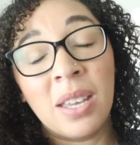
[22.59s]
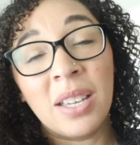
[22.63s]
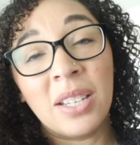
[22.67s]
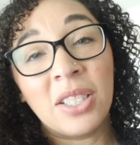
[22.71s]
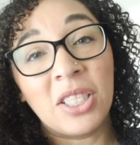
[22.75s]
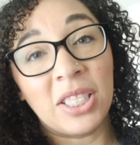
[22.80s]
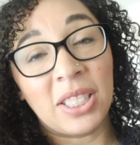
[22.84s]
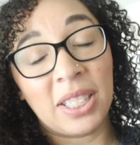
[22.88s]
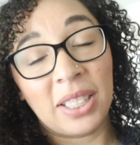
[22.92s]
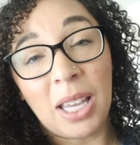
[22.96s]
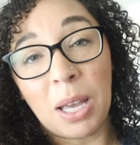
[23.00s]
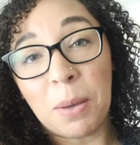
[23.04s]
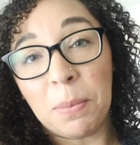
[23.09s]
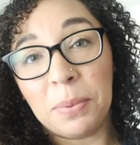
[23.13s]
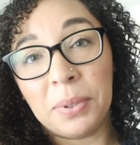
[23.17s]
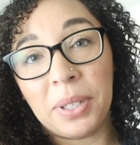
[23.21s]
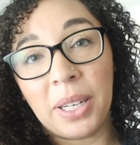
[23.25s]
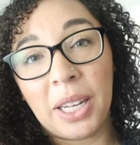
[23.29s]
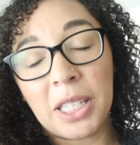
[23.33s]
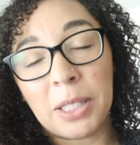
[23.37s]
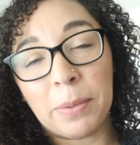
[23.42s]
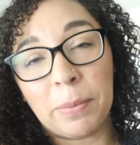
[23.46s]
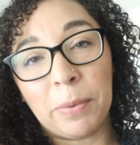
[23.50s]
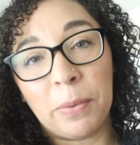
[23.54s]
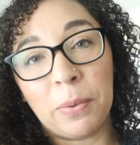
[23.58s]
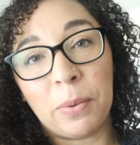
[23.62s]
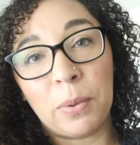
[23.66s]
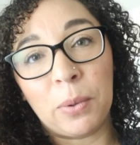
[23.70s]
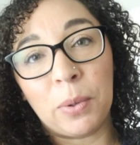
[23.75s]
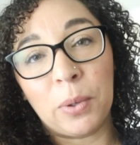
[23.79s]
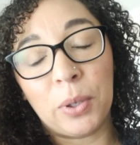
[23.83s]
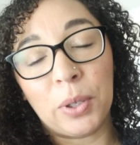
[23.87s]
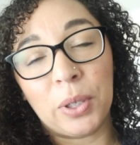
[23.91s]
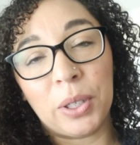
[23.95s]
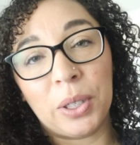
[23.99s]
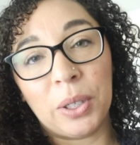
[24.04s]
just a couple days
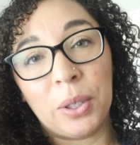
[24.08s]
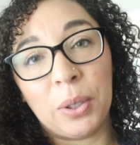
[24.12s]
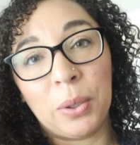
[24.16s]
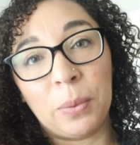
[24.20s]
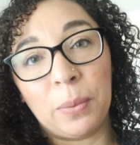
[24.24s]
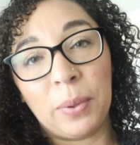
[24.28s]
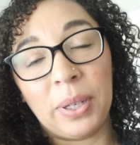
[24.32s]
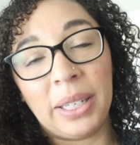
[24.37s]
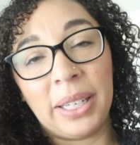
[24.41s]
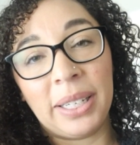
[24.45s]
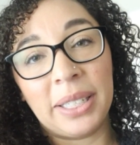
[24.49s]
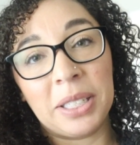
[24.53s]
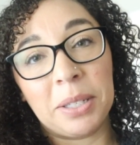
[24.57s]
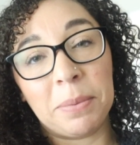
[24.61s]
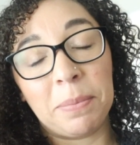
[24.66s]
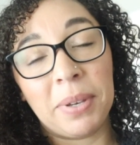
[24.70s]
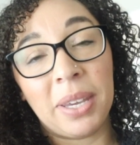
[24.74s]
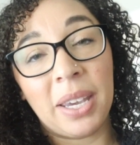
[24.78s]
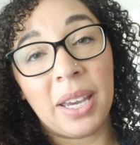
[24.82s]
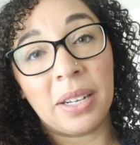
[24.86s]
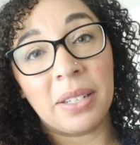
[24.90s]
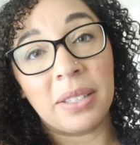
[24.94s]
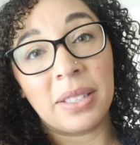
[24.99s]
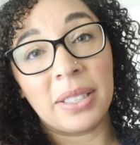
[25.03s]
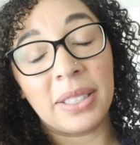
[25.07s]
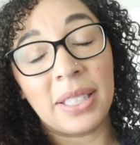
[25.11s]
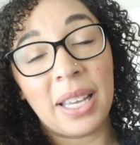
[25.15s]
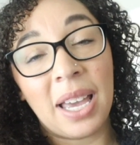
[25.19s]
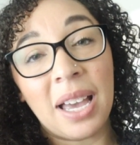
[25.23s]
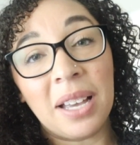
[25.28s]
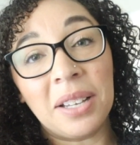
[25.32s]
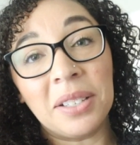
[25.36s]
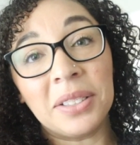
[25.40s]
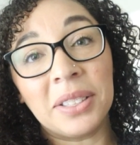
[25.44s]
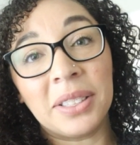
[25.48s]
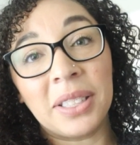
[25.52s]
before we need to be out of this
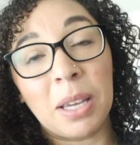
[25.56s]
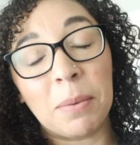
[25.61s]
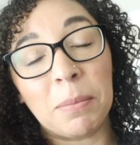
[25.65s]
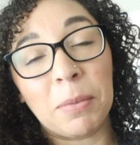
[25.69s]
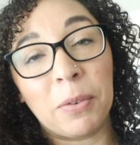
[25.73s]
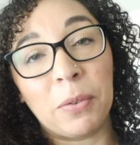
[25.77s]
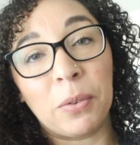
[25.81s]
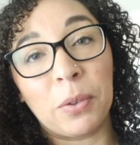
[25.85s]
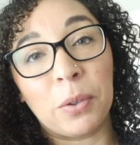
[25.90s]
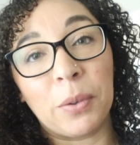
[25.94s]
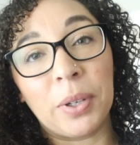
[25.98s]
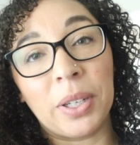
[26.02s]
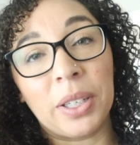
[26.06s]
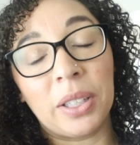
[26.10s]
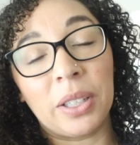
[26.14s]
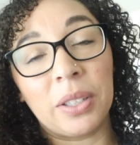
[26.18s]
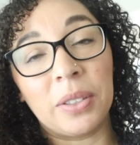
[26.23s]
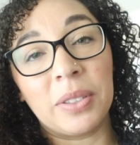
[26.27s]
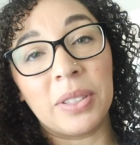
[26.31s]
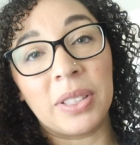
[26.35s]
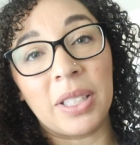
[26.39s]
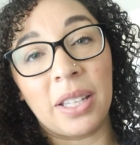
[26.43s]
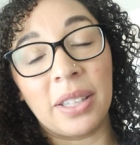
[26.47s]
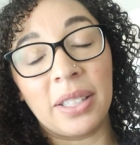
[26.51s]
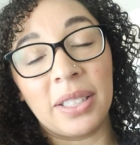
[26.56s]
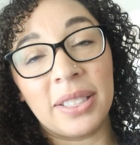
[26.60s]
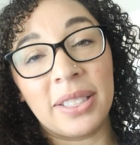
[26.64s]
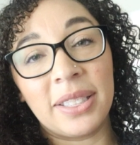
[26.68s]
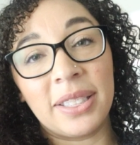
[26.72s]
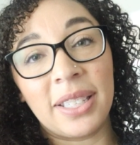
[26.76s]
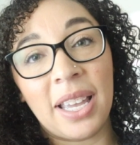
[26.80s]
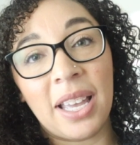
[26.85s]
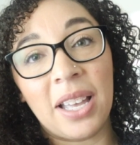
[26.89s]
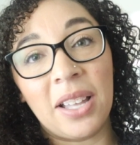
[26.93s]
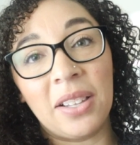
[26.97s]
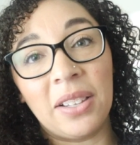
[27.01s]
house and before we close on the
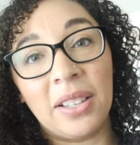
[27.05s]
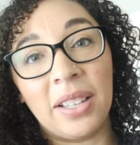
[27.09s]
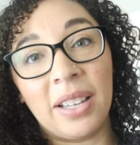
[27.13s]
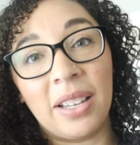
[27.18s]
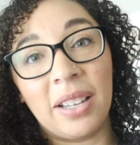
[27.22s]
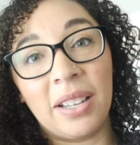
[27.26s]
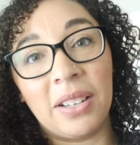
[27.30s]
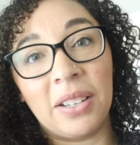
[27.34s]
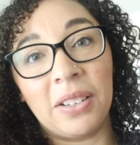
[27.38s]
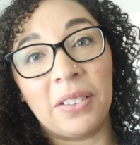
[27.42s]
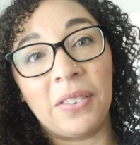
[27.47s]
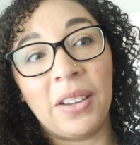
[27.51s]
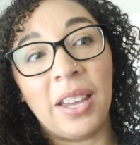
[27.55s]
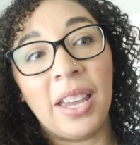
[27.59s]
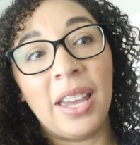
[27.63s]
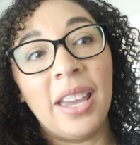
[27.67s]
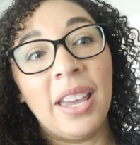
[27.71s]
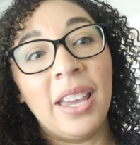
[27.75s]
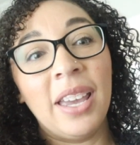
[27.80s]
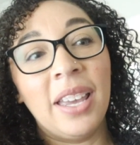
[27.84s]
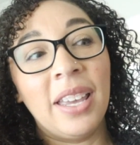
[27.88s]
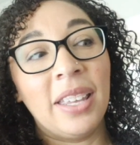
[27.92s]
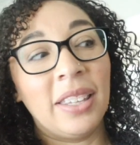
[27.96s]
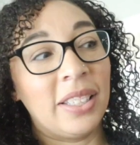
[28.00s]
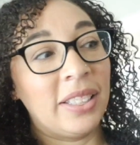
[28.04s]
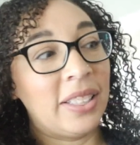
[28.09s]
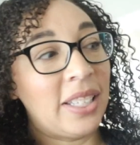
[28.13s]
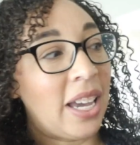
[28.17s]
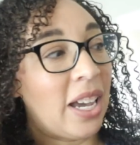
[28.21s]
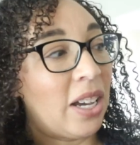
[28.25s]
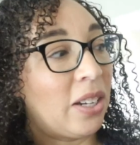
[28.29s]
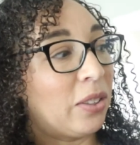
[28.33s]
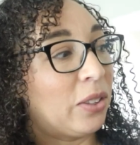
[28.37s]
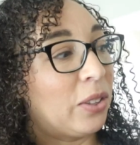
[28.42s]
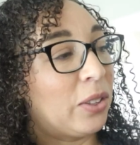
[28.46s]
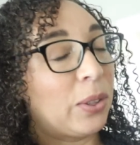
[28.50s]
sale of this
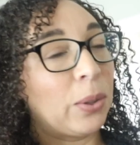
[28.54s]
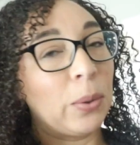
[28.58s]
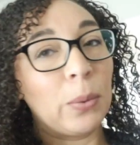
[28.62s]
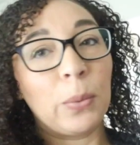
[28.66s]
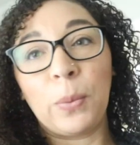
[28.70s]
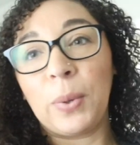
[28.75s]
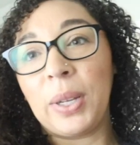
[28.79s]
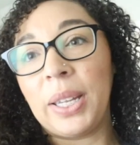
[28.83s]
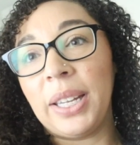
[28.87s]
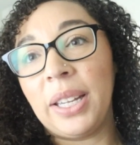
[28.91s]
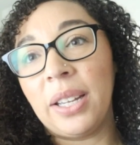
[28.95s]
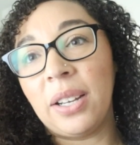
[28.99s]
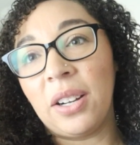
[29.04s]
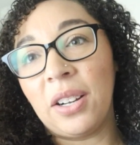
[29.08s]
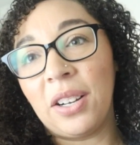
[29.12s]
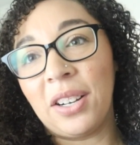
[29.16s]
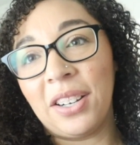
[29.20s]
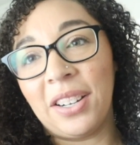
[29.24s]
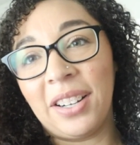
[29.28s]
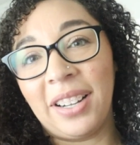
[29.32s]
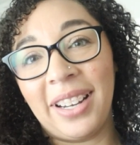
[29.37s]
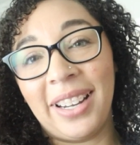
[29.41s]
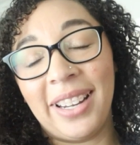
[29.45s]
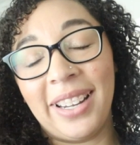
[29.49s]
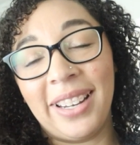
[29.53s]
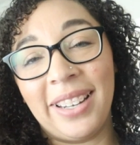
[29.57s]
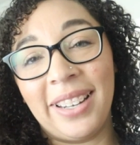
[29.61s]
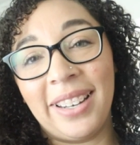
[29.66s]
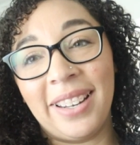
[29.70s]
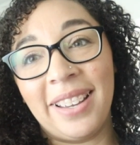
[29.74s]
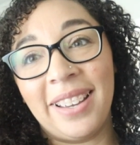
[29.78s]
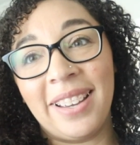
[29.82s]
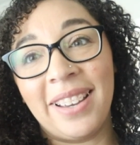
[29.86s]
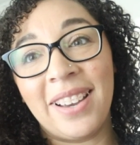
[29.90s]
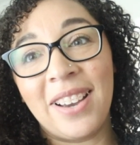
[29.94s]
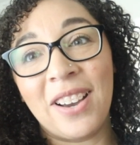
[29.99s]
house. So we are
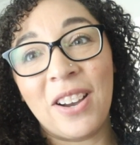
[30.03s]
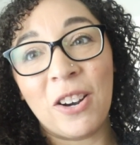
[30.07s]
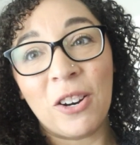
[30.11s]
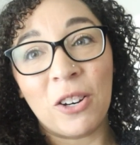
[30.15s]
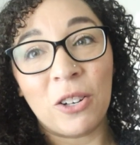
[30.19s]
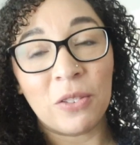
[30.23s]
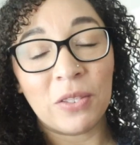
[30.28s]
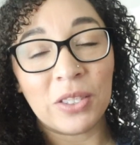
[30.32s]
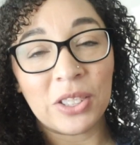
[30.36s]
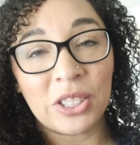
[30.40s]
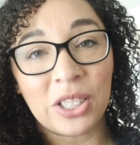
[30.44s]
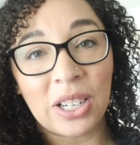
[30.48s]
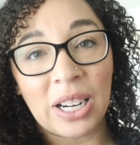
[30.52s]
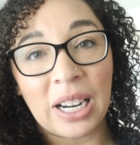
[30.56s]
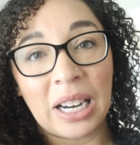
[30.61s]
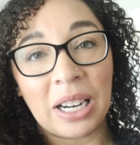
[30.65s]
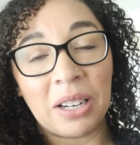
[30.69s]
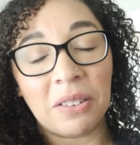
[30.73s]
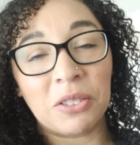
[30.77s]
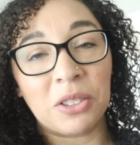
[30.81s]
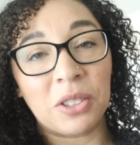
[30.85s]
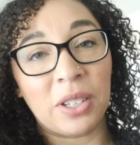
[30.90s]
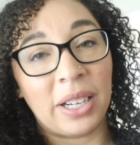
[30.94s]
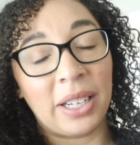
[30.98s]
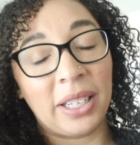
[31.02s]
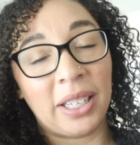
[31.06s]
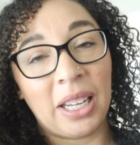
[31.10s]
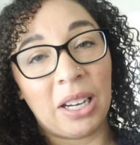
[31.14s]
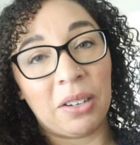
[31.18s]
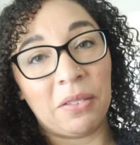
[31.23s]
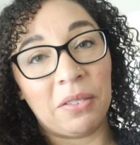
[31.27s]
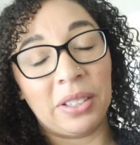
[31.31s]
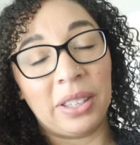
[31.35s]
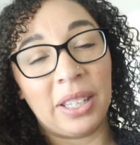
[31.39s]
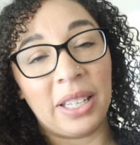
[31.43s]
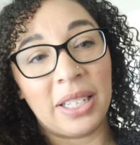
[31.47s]
in overdrive trying to
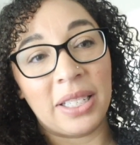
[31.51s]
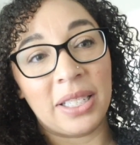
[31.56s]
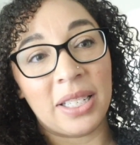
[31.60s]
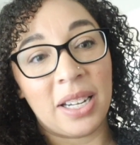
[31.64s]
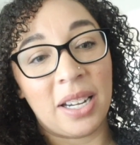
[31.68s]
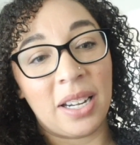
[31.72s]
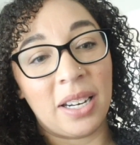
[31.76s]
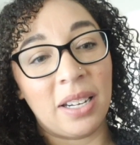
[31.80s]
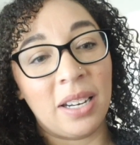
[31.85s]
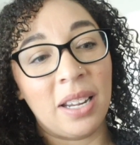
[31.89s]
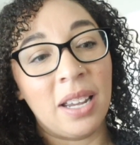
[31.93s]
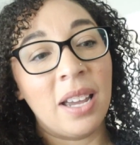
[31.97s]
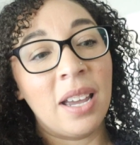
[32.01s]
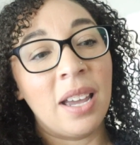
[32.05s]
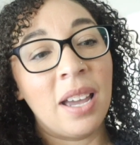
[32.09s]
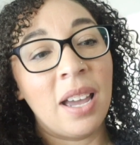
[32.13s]
get everything done.